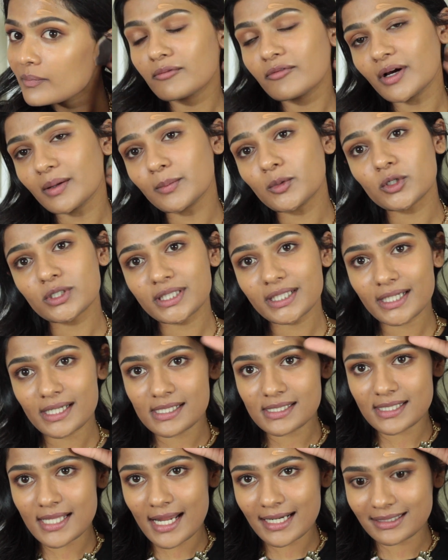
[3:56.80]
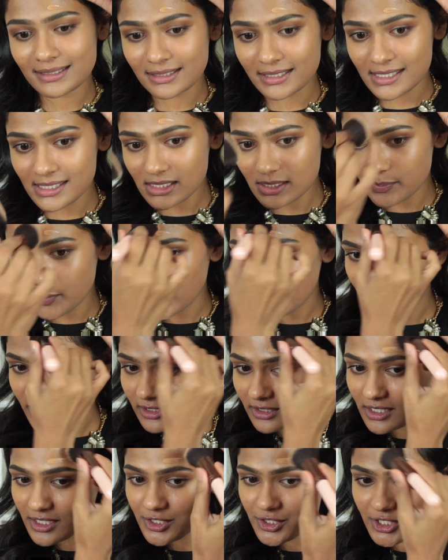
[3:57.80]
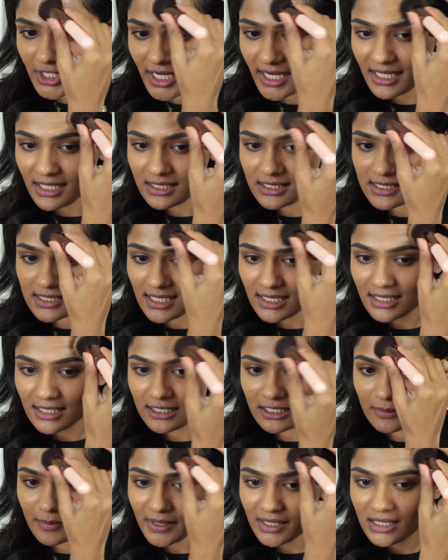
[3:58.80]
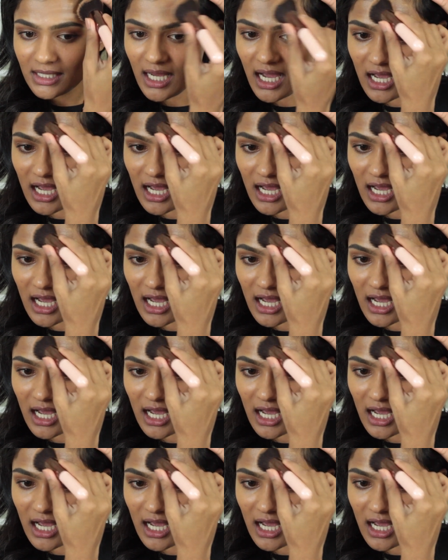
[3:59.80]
One more thing is that this particular shade is a little bit